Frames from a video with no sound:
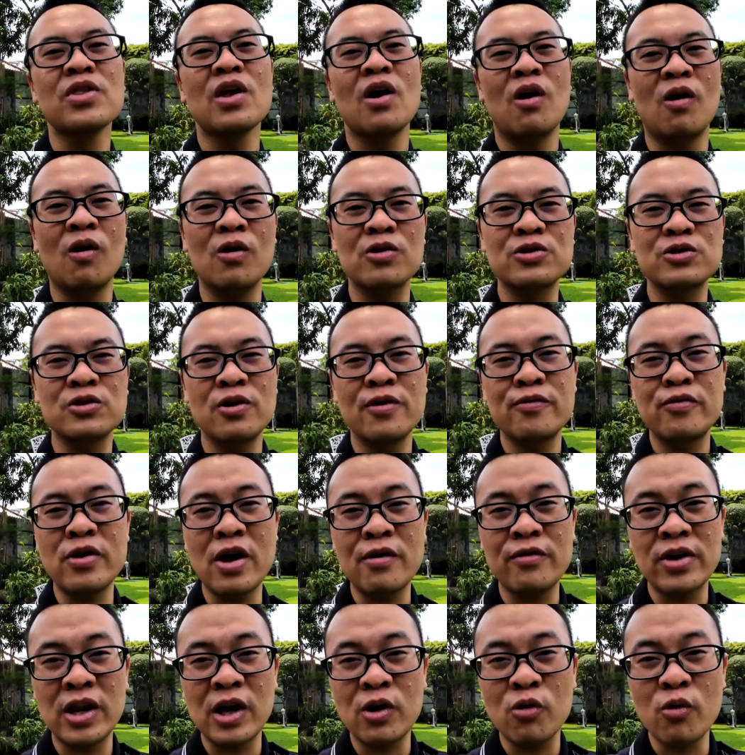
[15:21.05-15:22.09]
Also, if you
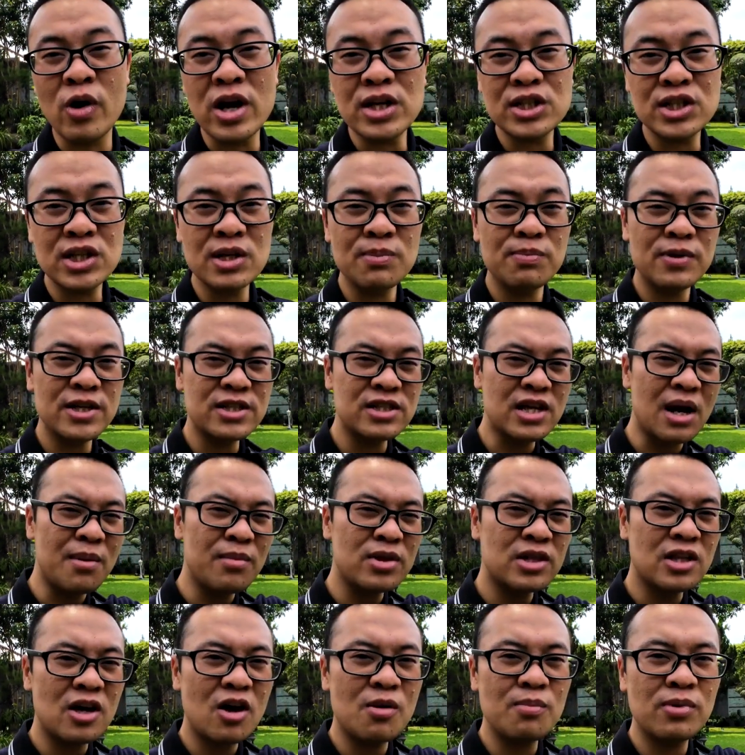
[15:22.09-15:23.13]
have any question, please
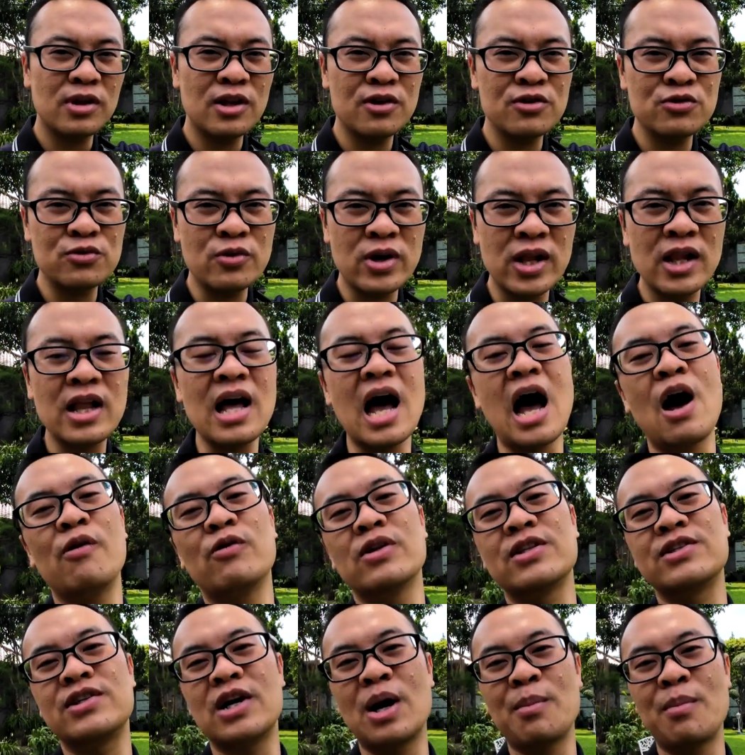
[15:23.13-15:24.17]
comment down below as well. I will
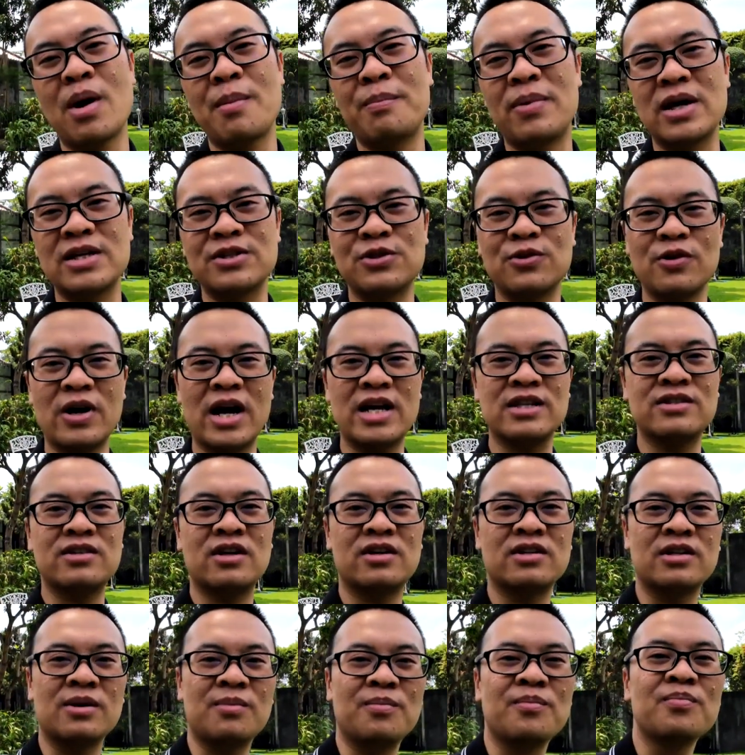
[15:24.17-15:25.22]
try my best to answer
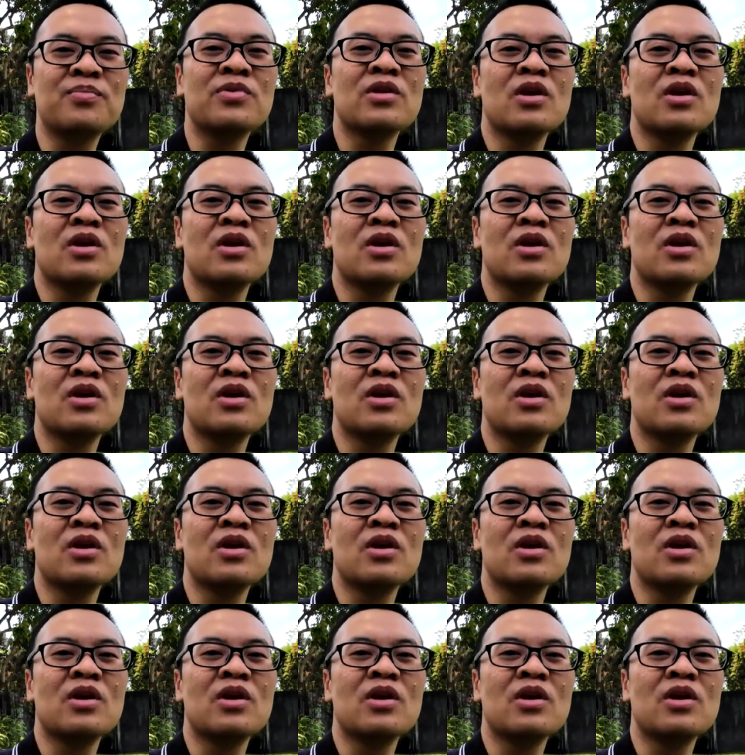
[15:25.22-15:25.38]
them.